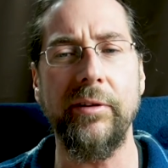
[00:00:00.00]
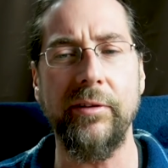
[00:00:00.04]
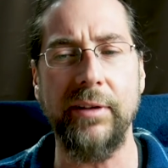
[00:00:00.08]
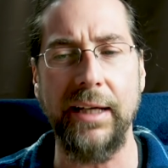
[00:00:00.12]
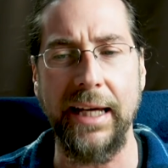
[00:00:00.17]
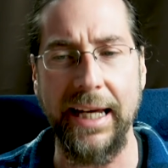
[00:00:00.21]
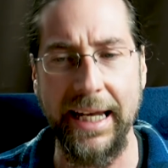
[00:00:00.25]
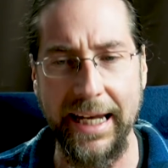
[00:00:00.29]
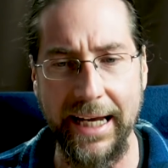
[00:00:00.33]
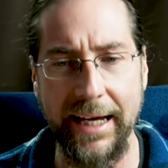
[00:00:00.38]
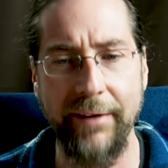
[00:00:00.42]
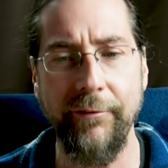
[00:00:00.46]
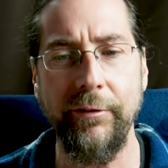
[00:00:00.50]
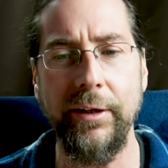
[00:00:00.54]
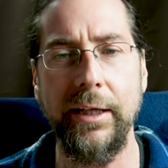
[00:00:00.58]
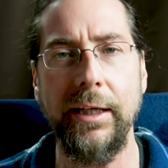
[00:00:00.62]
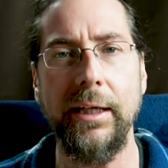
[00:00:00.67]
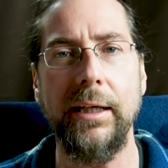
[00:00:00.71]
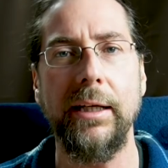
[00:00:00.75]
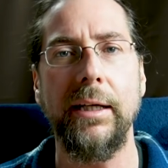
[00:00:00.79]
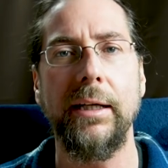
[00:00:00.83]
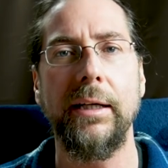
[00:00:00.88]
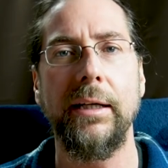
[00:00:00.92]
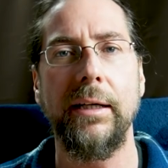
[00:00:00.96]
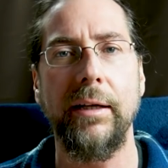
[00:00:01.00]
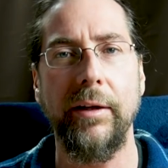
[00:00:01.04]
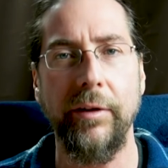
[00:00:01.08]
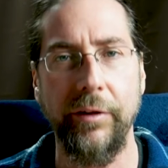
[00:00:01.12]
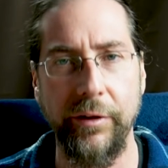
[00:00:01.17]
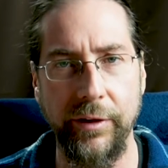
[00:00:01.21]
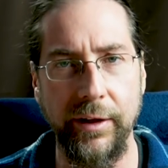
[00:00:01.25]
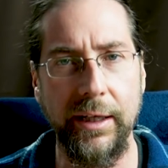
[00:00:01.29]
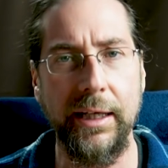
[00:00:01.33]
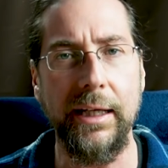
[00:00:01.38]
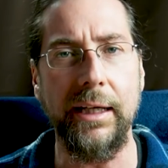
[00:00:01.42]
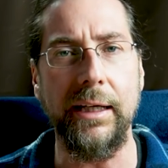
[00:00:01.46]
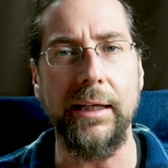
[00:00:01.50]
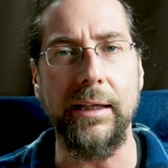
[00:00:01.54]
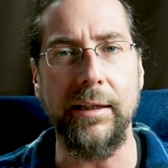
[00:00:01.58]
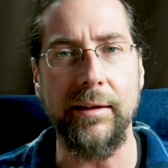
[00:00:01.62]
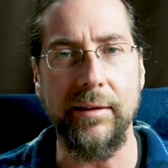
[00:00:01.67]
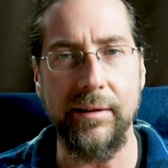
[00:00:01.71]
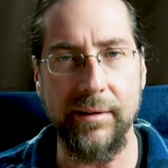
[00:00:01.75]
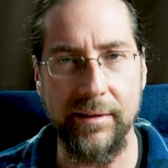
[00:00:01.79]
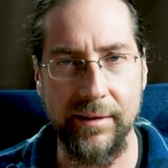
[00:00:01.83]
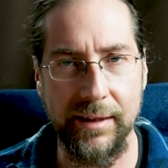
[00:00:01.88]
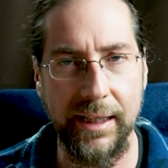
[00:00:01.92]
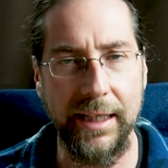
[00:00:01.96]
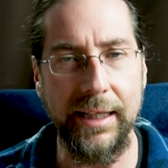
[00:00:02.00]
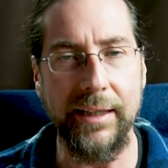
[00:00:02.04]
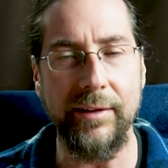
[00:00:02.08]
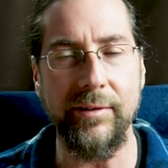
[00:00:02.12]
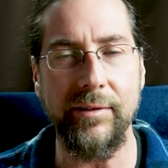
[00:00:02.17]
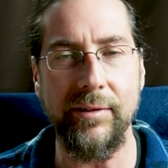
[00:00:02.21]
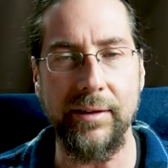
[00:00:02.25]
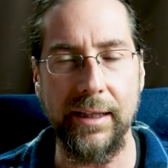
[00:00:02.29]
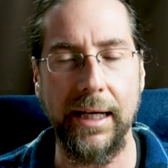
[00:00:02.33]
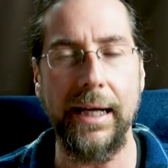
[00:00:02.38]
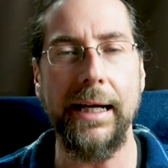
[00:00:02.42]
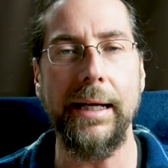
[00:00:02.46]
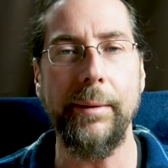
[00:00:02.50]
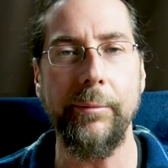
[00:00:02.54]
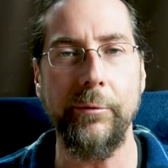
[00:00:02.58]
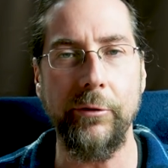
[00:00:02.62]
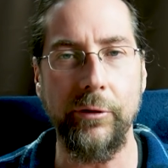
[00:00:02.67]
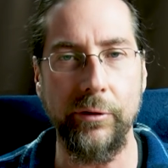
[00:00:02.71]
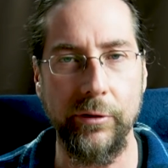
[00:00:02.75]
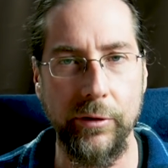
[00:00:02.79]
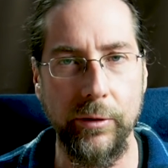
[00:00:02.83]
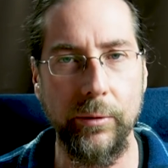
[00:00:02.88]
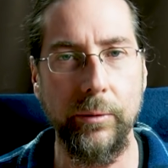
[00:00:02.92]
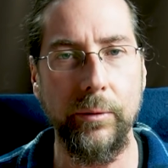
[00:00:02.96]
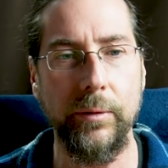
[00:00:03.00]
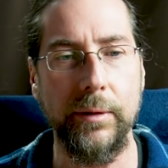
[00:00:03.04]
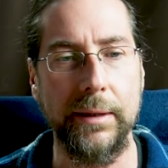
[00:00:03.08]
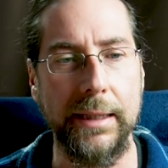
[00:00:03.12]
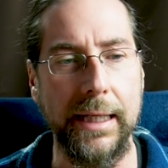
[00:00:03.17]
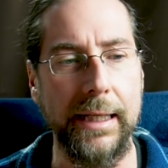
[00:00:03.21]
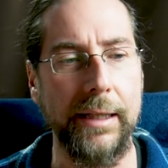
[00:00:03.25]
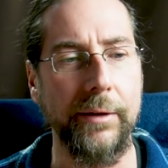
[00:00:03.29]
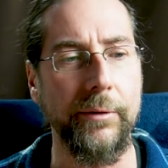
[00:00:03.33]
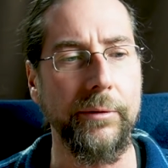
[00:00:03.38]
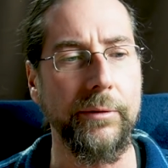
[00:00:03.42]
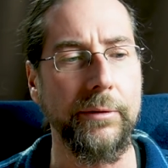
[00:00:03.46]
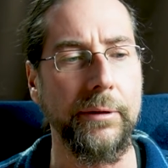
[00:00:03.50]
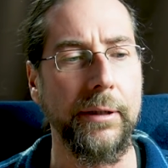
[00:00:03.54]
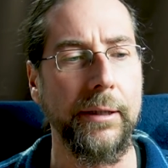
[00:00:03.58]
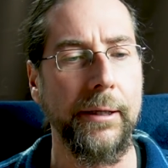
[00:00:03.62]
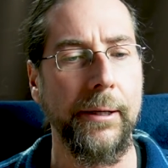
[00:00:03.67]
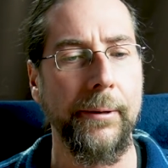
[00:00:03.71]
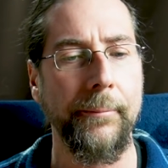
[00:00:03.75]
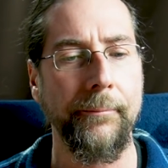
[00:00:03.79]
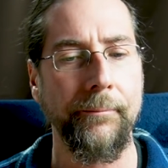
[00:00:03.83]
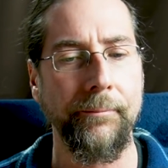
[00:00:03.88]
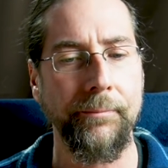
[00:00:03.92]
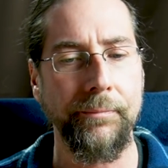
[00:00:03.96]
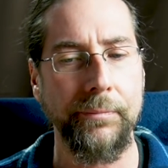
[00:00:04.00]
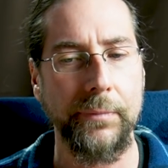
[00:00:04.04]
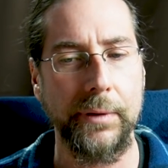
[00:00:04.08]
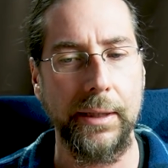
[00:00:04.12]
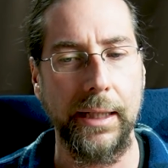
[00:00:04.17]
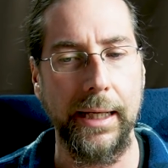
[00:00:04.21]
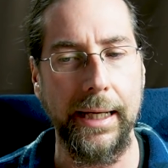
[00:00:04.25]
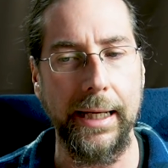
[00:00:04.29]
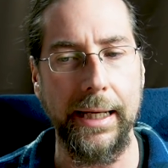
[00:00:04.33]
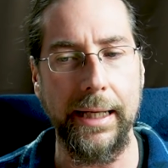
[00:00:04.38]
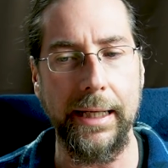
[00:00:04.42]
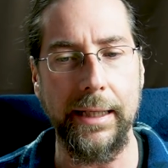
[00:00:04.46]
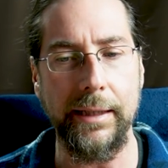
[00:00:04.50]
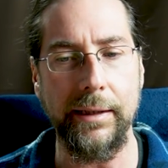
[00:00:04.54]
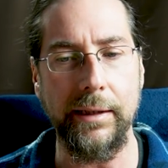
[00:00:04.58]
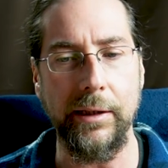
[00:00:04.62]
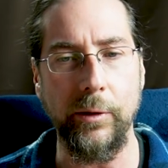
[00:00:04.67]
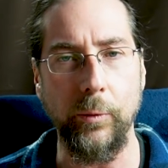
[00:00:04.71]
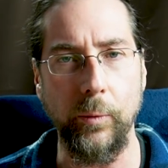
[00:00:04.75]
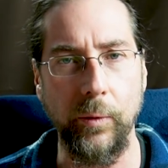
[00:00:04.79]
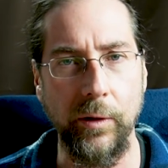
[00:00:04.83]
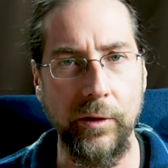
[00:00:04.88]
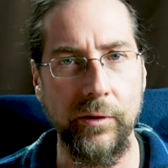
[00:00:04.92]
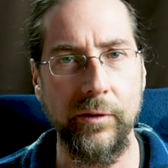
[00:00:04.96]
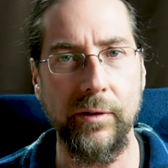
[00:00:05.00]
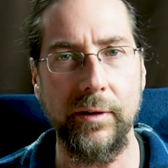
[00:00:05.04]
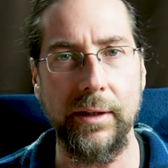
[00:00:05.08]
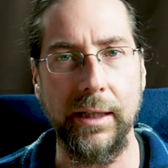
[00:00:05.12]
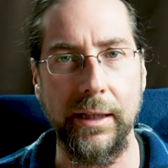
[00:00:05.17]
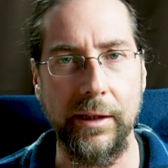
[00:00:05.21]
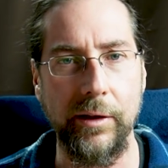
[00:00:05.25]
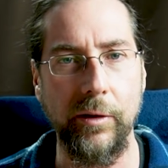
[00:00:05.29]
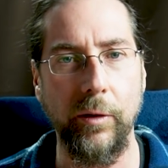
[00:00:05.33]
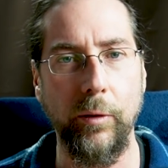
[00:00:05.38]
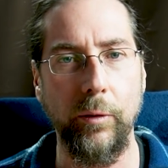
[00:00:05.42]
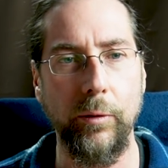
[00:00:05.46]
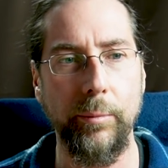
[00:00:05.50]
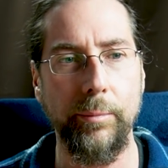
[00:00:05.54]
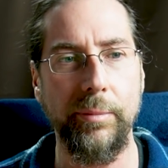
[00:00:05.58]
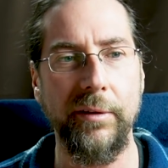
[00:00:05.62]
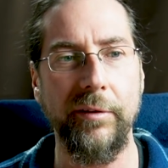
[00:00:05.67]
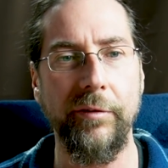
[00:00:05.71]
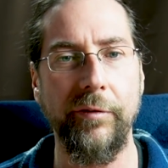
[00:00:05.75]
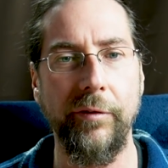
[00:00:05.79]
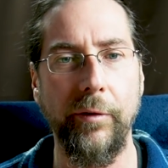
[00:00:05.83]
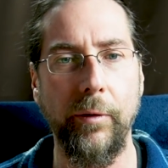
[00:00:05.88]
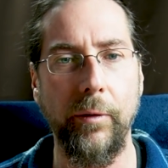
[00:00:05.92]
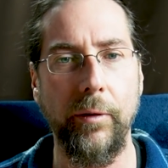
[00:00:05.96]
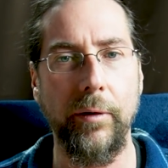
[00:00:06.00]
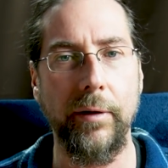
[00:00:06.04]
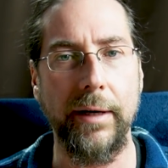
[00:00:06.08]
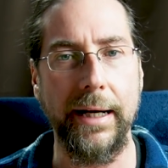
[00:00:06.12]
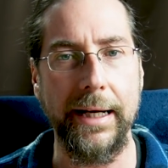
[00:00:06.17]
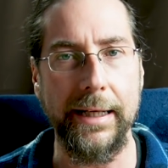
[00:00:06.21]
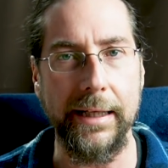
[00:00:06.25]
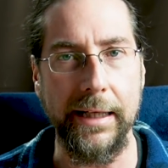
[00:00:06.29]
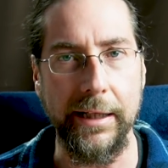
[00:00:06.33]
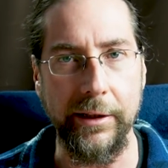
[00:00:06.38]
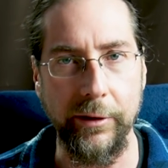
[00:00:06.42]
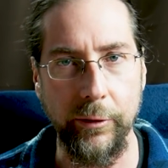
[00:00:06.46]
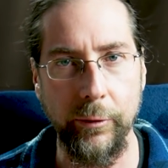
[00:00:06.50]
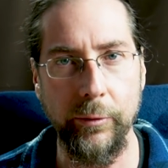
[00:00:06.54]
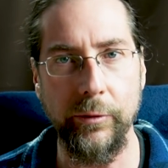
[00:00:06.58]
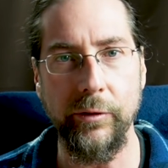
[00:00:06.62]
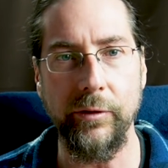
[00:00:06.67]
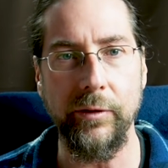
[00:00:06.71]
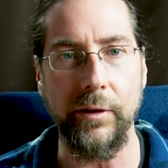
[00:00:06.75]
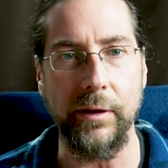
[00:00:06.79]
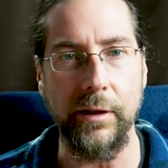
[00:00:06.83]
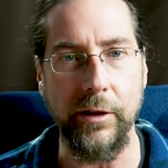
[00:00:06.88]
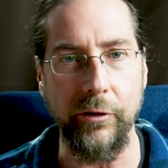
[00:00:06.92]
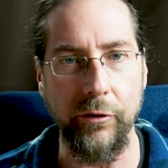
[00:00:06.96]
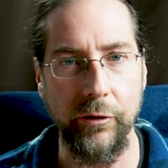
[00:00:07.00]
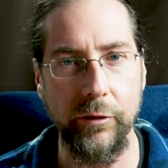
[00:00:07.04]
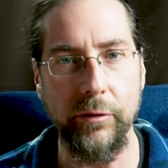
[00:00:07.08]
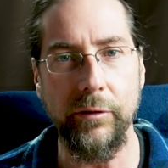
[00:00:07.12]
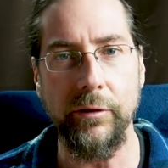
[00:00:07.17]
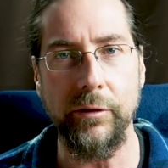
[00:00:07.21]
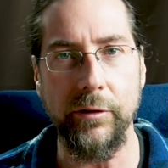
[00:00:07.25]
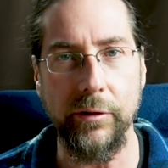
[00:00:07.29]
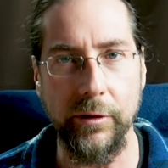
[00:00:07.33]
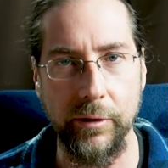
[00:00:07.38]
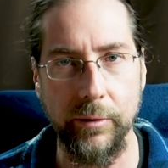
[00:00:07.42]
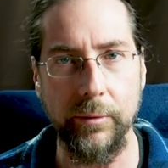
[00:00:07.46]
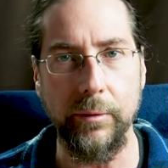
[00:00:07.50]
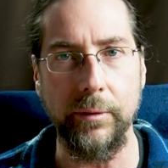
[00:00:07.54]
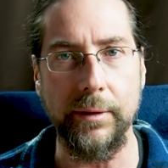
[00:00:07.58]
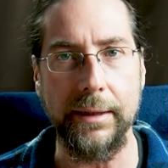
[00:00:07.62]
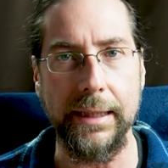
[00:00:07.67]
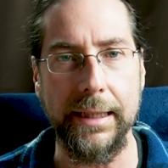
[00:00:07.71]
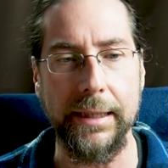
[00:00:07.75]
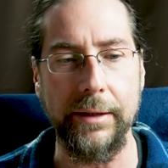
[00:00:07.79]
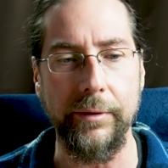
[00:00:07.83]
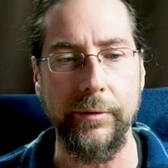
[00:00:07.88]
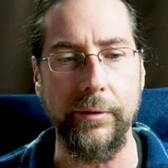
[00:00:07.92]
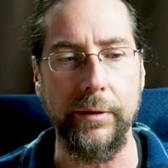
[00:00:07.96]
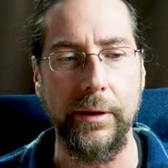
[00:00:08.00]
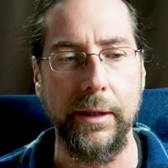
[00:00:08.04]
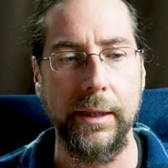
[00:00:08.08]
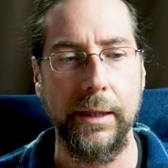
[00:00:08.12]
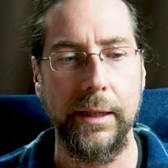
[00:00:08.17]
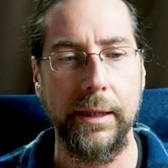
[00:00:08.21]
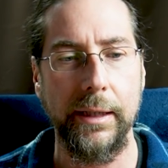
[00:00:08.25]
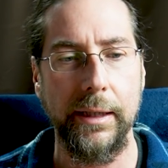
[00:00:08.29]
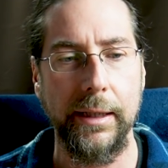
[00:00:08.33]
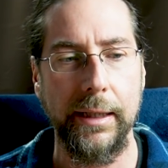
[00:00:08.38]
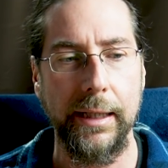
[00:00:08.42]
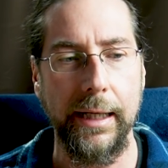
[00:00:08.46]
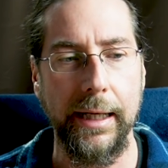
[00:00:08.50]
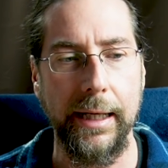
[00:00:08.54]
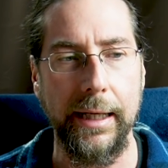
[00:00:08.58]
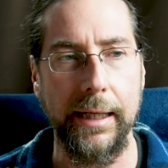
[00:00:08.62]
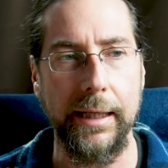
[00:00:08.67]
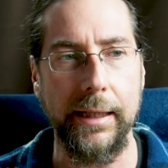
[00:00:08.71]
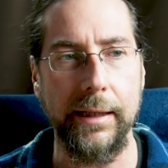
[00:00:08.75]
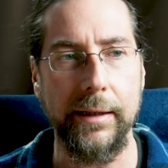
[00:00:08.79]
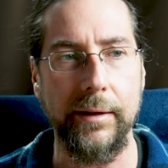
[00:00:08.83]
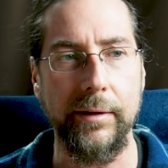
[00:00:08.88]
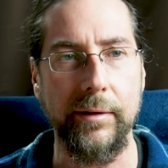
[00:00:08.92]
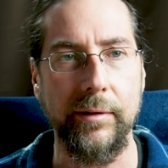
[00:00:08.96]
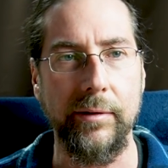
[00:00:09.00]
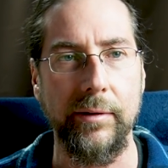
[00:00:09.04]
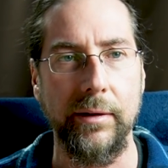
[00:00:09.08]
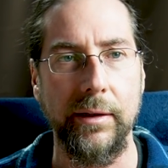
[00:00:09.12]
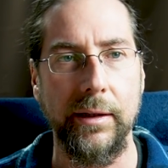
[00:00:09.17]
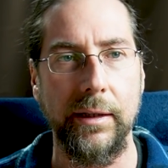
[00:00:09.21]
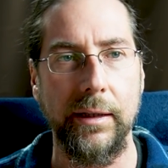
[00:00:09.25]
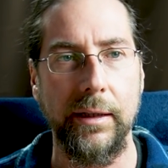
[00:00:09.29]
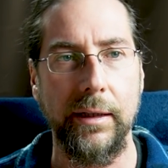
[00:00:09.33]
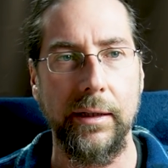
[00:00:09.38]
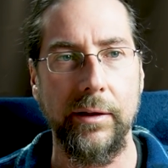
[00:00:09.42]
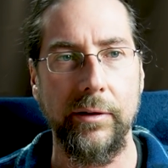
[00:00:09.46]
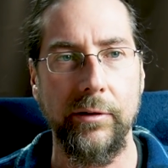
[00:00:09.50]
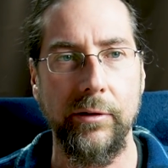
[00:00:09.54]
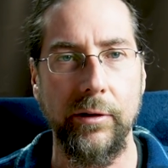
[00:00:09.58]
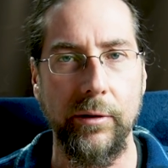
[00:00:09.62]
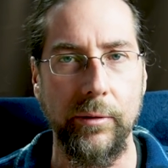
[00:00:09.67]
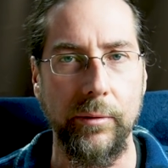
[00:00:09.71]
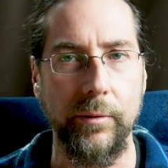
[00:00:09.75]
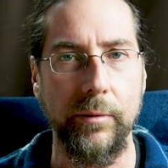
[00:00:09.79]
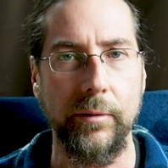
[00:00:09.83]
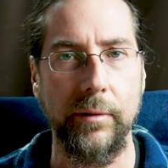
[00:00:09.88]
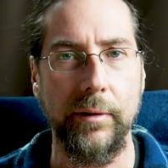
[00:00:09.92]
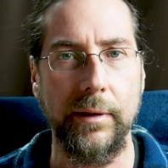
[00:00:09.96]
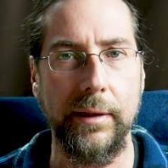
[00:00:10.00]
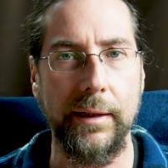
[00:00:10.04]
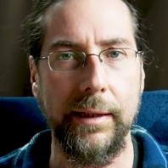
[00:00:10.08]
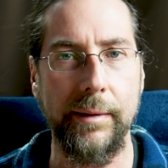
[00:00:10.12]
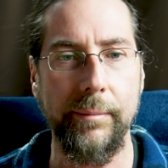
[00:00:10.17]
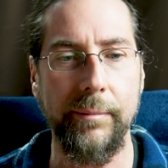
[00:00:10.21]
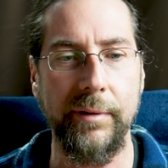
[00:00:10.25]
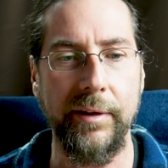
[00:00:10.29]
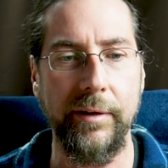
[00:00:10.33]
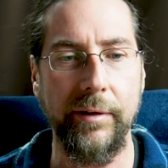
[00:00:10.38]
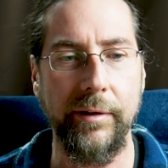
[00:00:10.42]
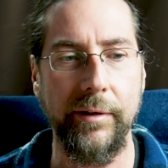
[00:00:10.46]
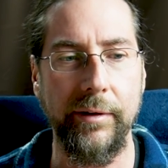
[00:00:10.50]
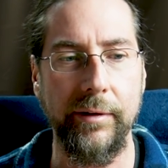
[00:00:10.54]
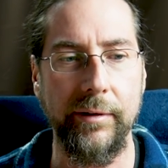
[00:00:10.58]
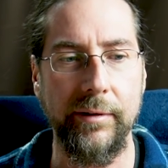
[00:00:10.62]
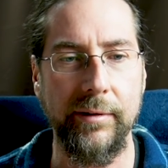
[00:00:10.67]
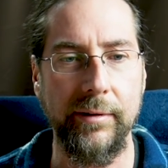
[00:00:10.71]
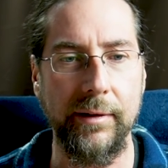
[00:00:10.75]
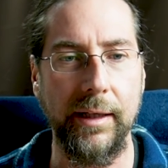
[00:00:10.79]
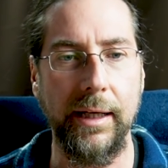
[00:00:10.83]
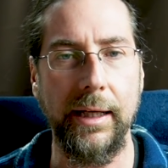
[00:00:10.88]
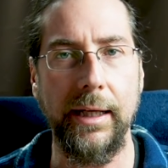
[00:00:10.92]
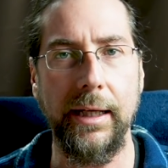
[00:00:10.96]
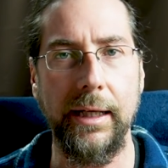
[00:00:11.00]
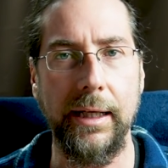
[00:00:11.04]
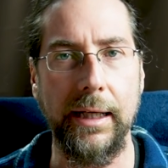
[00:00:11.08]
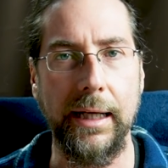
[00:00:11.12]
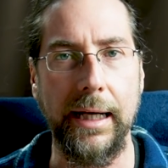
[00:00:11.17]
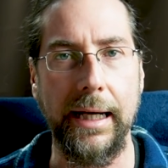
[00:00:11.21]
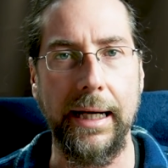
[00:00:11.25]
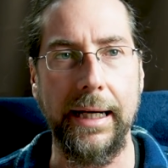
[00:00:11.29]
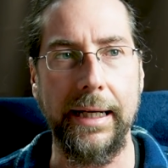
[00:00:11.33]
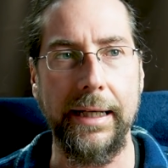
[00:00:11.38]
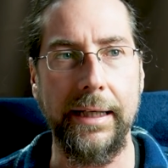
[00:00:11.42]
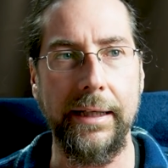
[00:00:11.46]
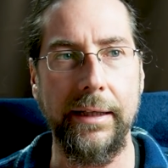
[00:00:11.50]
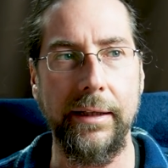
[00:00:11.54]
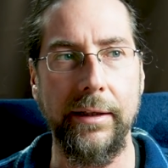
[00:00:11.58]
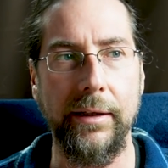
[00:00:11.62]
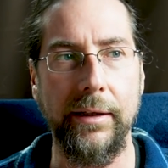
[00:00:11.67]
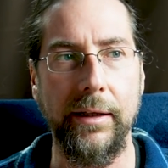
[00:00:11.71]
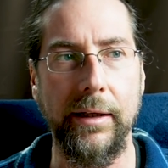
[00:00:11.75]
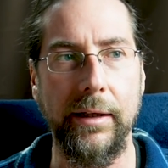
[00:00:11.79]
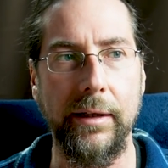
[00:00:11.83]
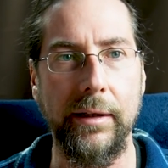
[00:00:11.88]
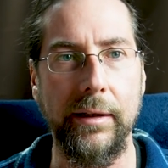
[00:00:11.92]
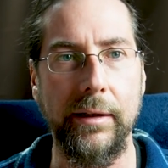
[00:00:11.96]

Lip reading: is a heavy thing, it takes time to cool down, and it wasn't that cold before, and I used it shouldn't cool down. And so let me say I